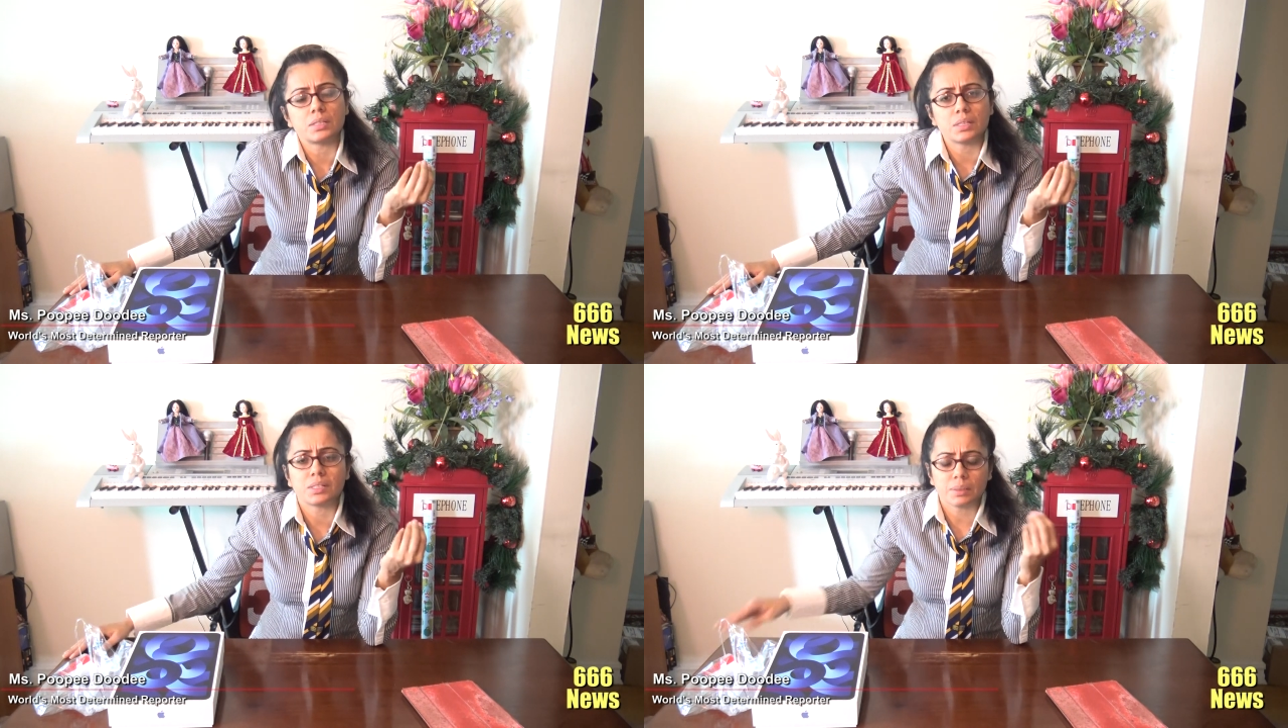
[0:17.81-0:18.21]

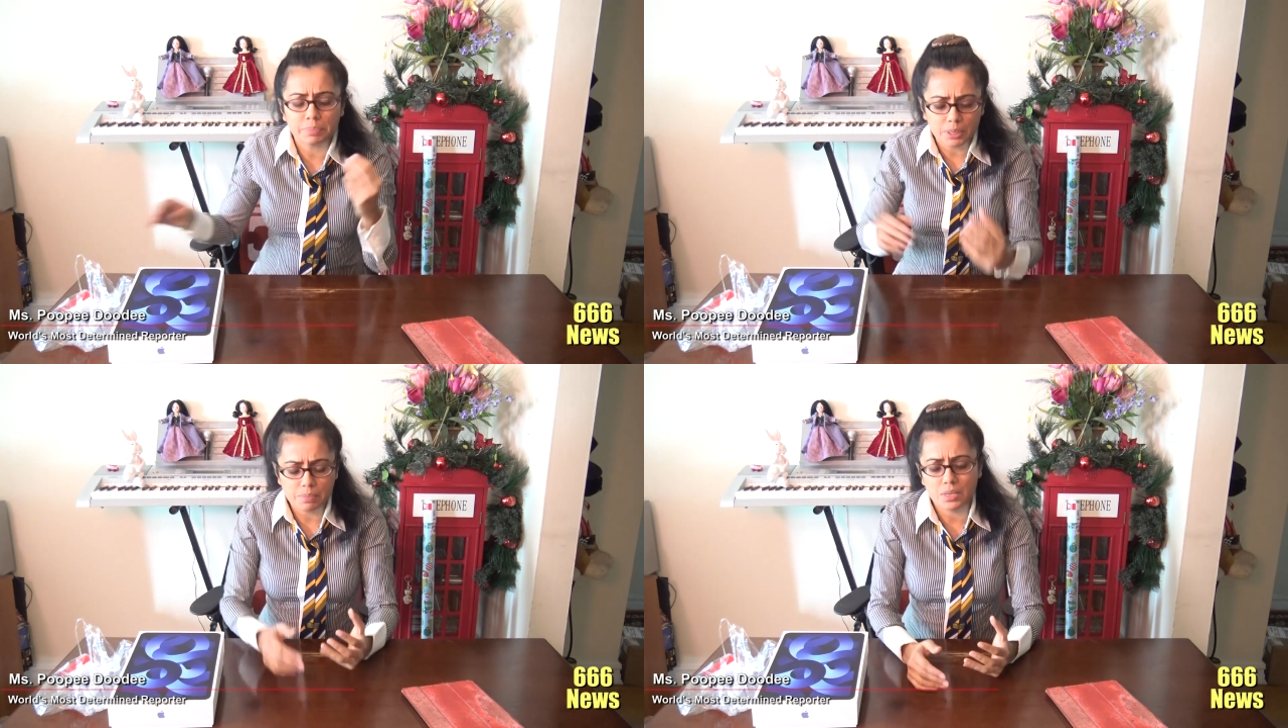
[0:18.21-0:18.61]
it
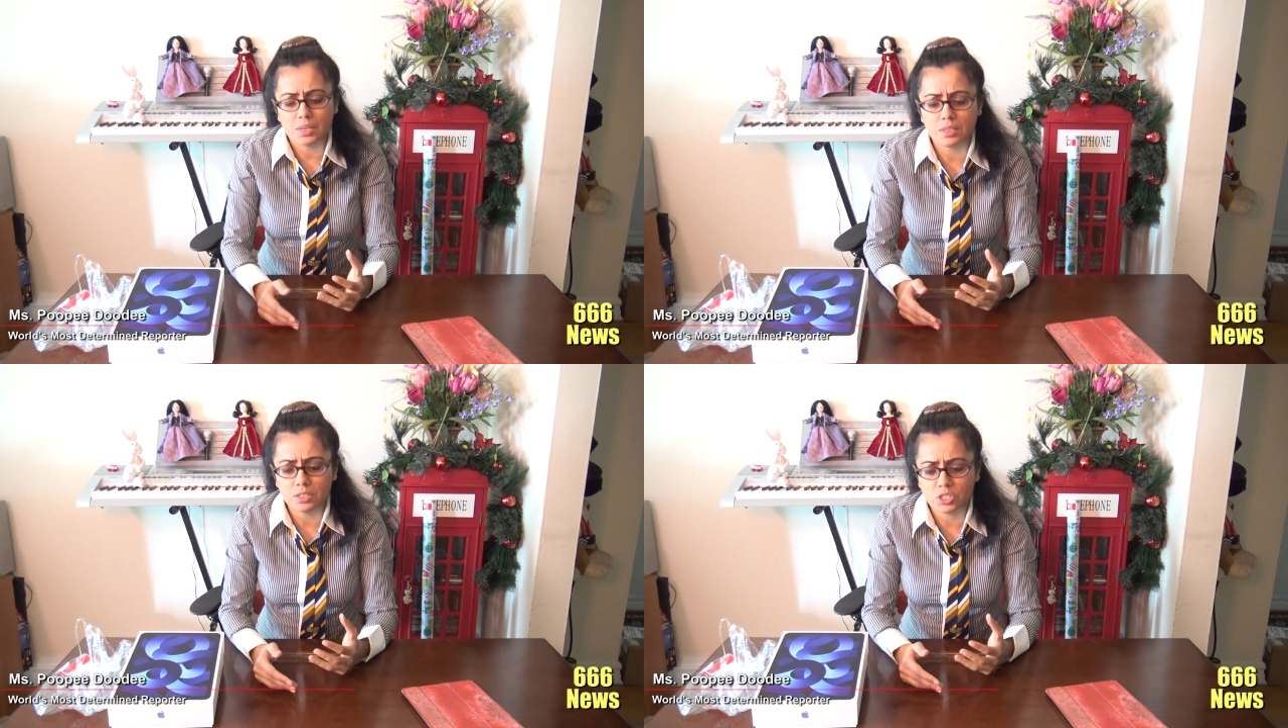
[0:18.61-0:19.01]
simply
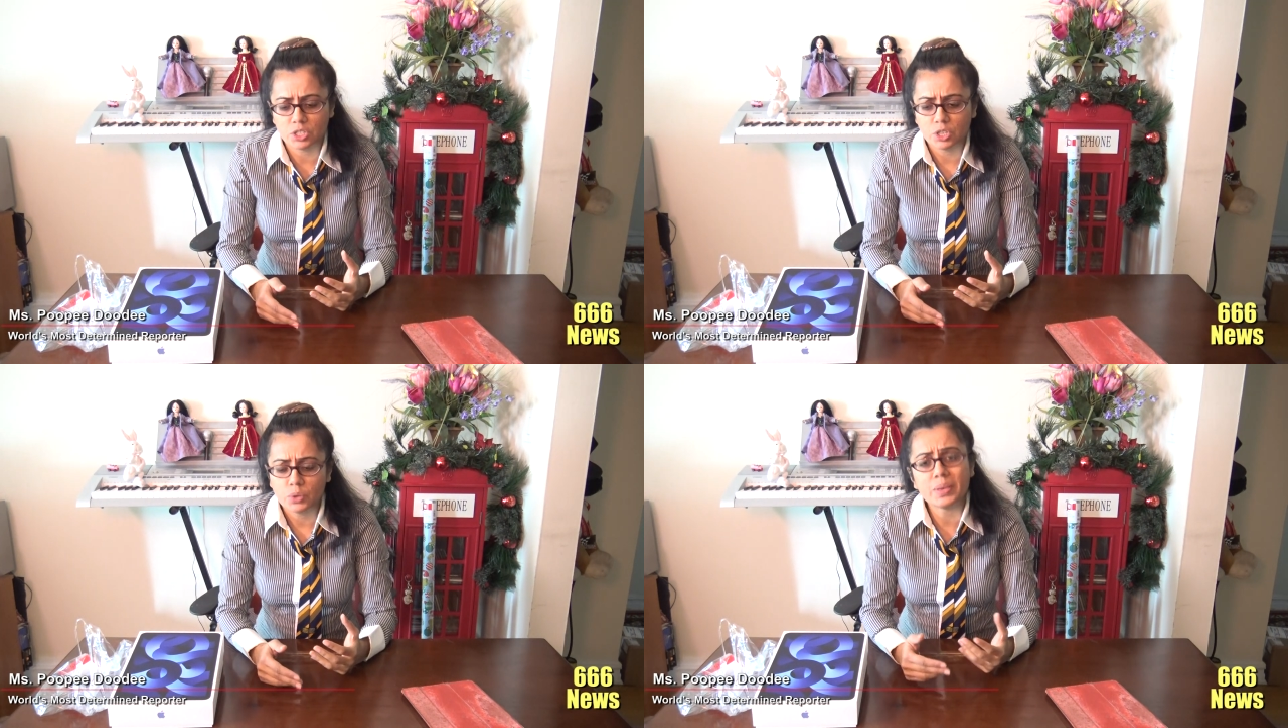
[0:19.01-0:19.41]

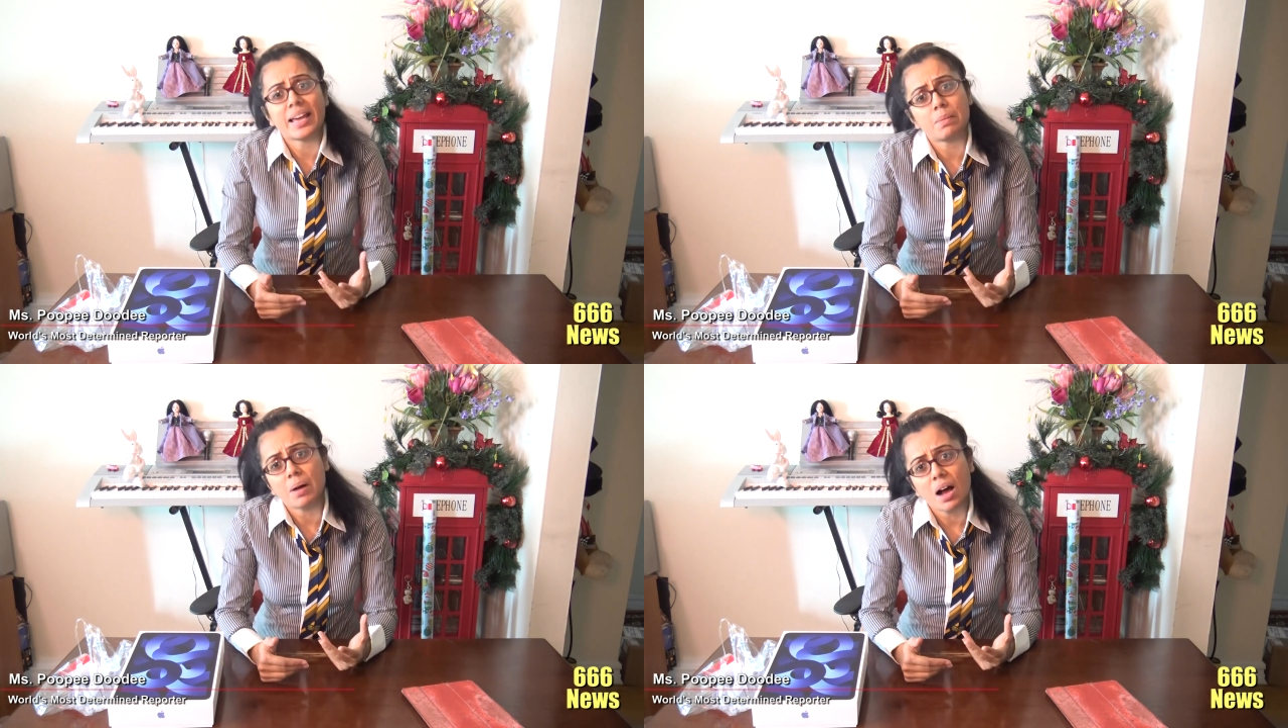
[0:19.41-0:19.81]
means you
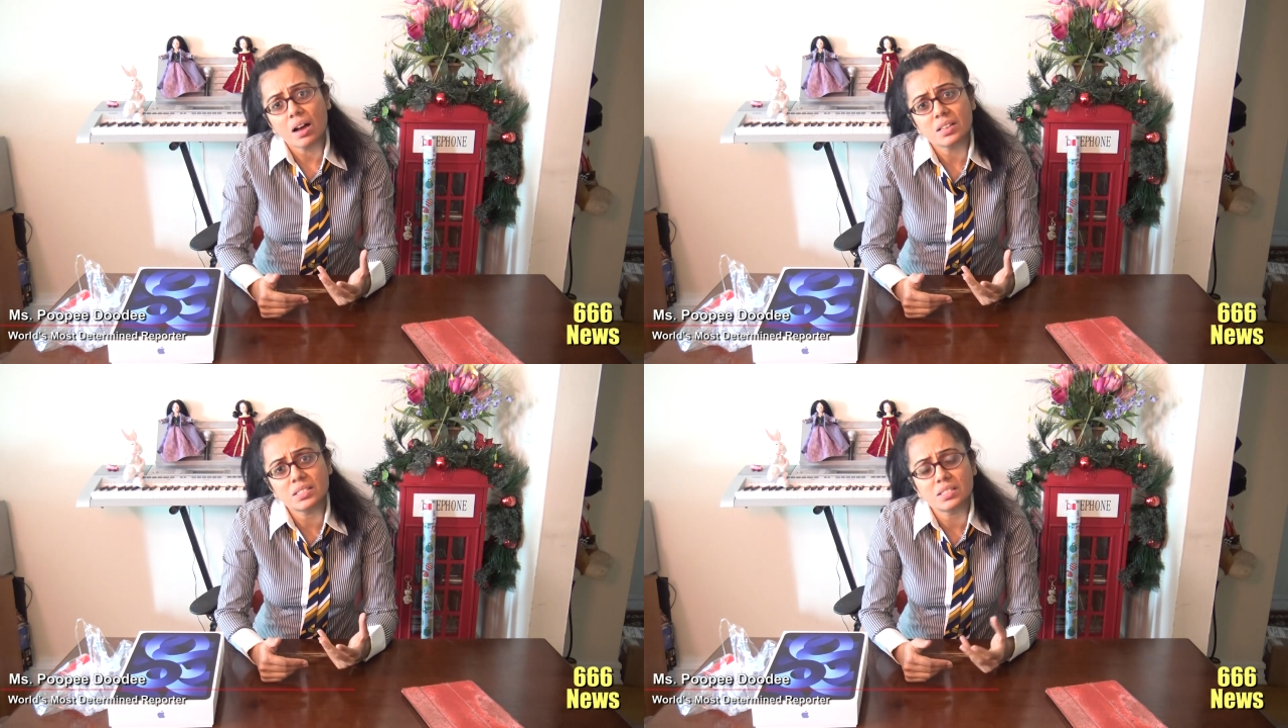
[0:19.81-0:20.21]
get a
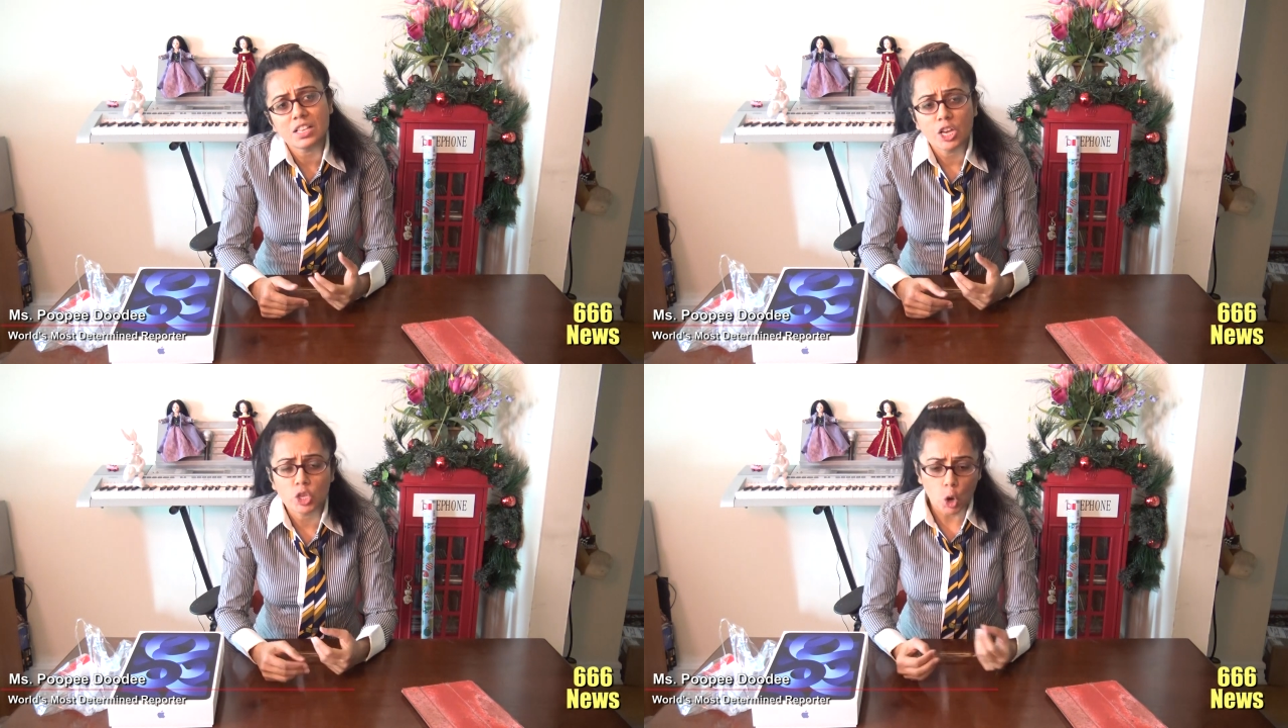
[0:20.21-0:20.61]
box,
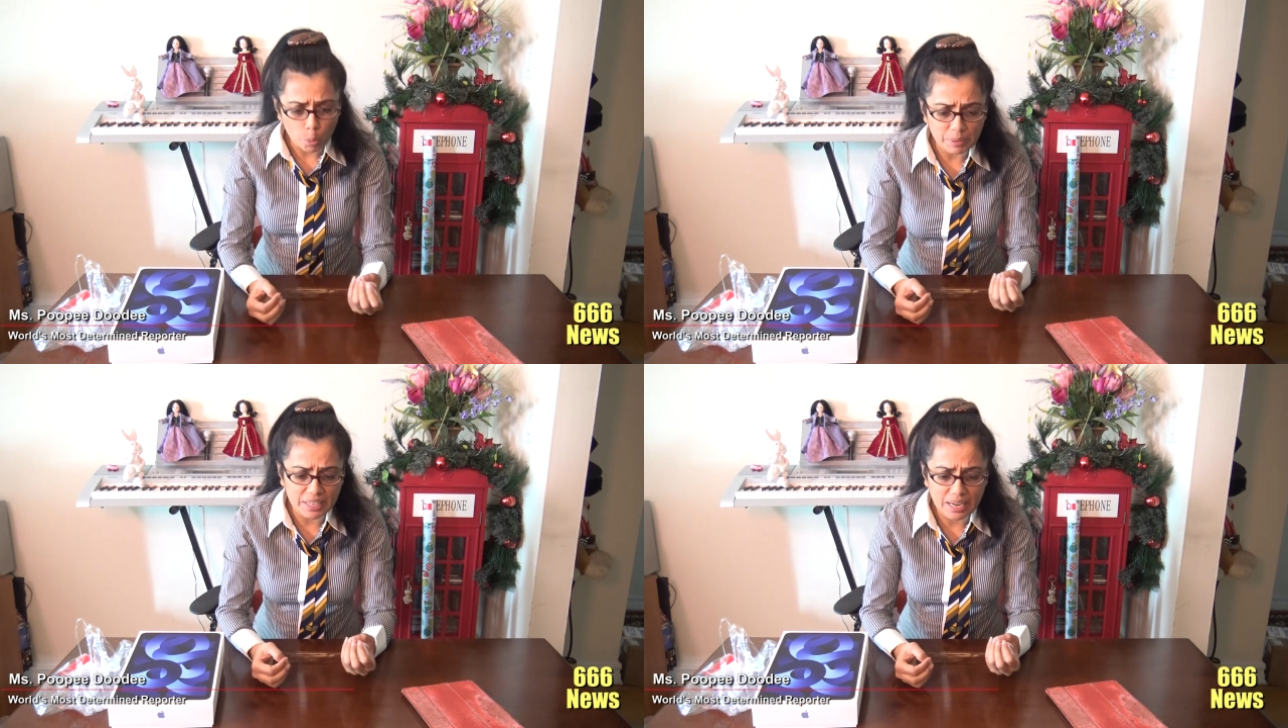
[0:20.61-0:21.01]
you
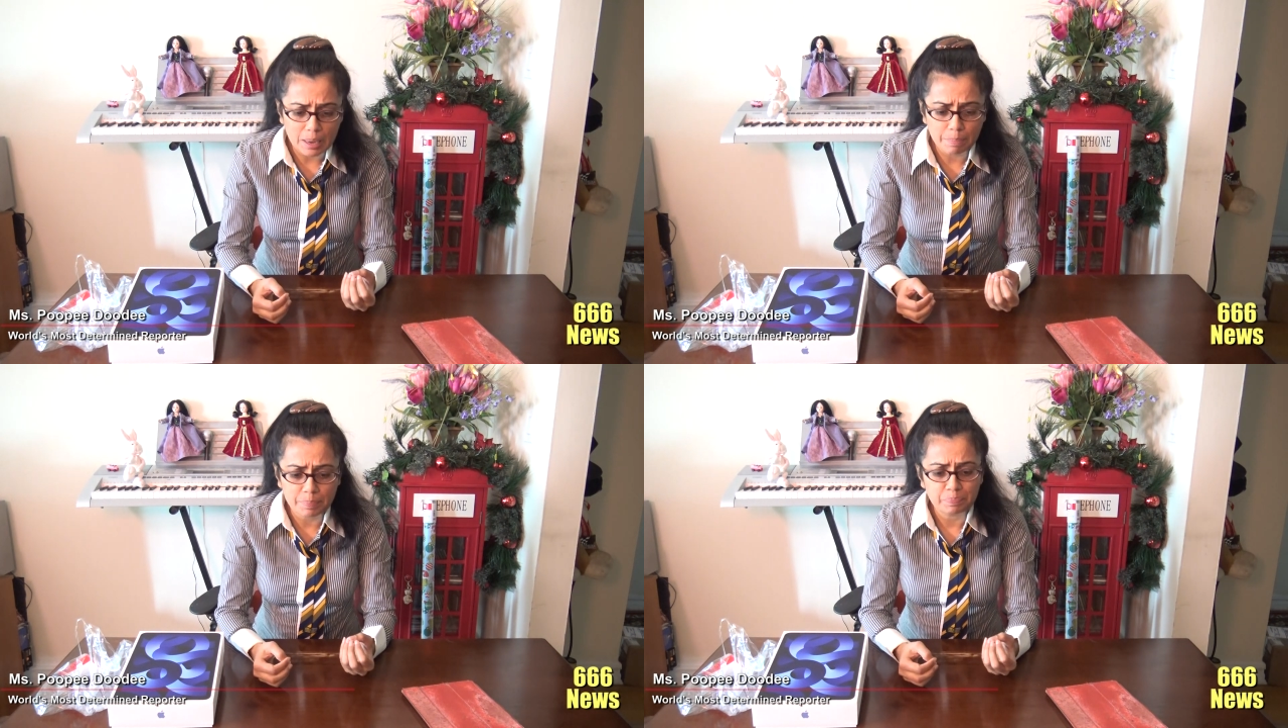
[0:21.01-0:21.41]
open it
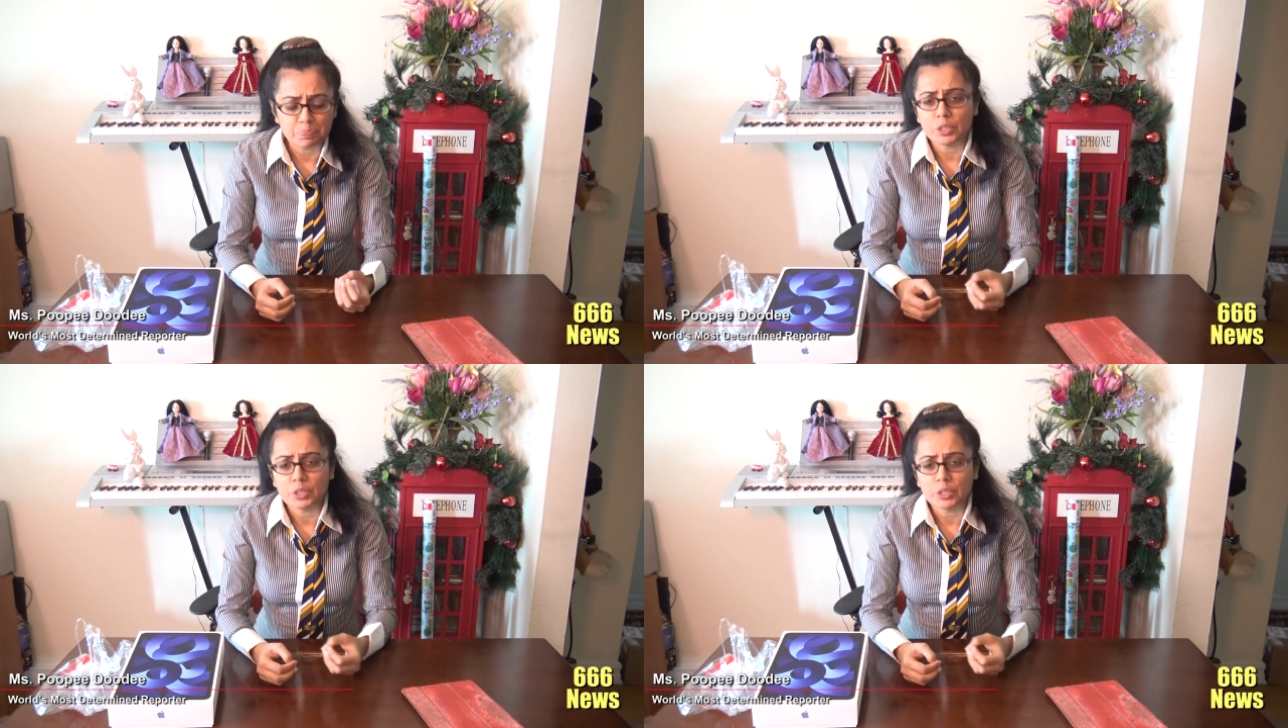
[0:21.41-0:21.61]
up,